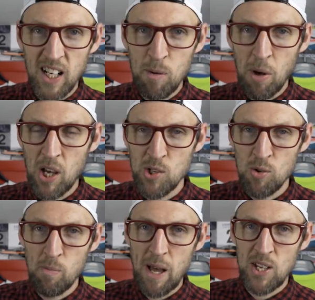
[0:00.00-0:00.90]
any
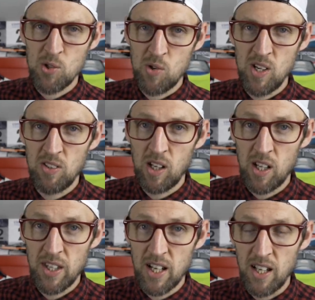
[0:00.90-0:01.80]
personal bests or anything
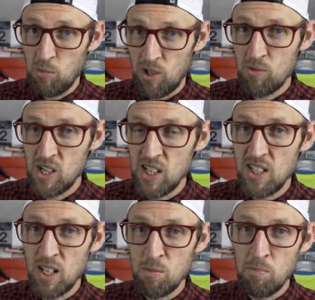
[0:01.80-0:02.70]
like that. I really
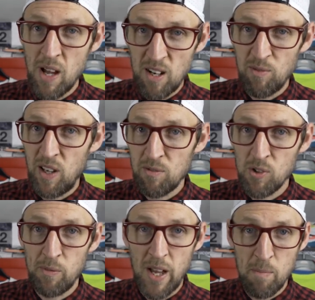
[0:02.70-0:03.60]
did benefit
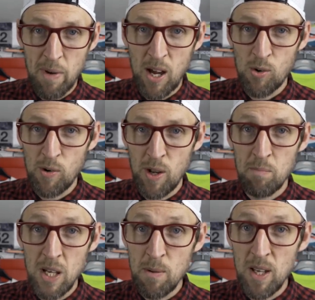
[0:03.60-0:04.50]
from that Power
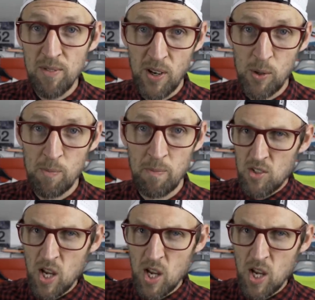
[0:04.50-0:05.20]
Run PB foam.